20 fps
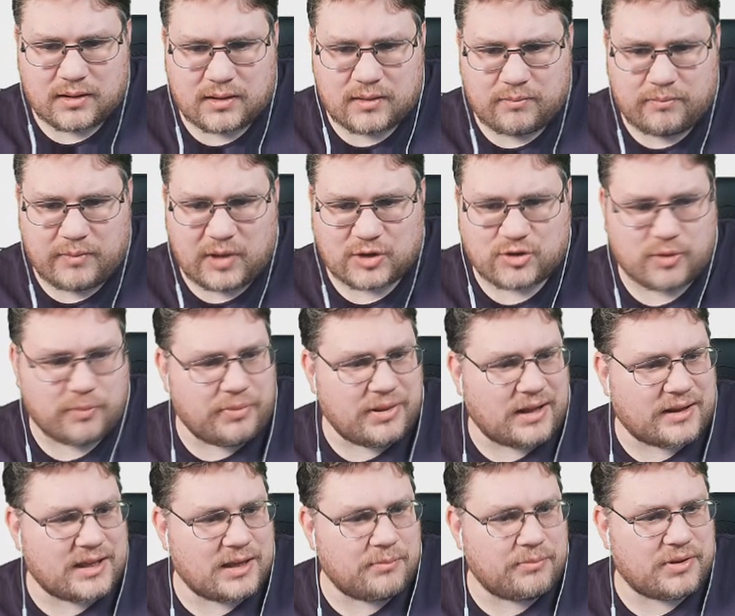Mushroom
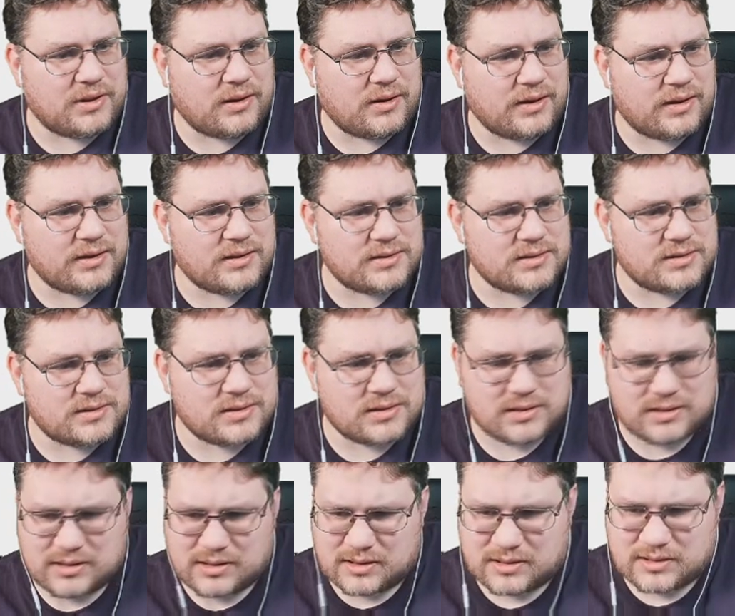plucking
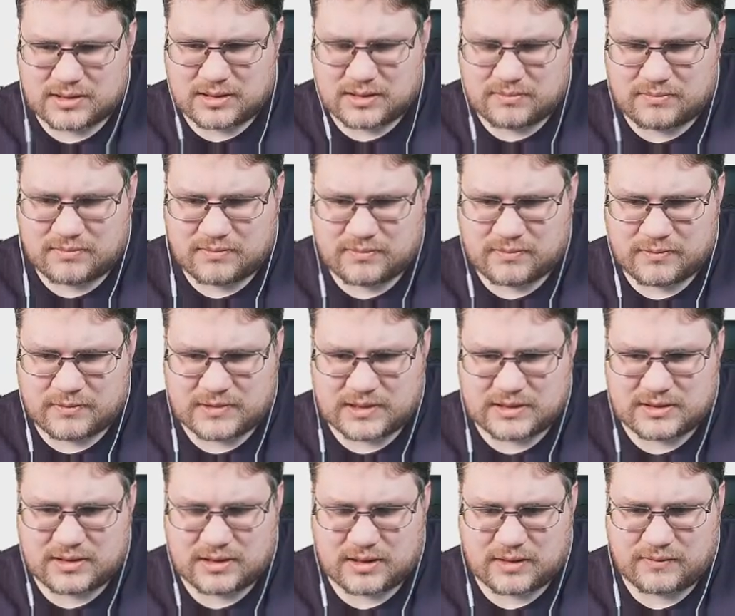pliers. Sounds
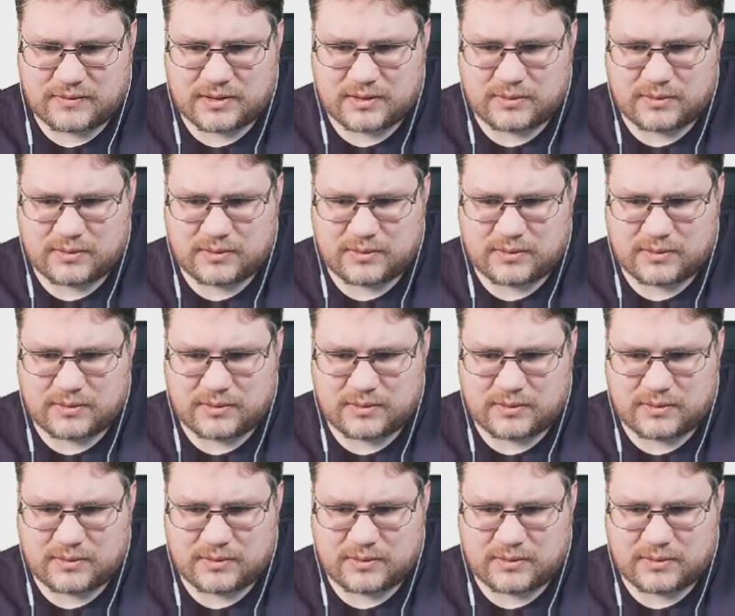like a thing.